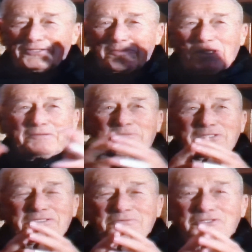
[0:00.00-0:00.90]
to me,
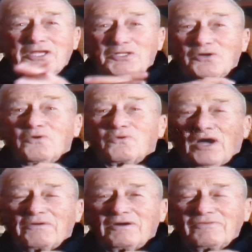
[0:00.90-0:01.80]
which they do
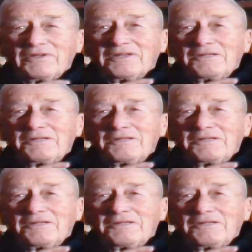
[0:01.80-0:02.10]
quite often.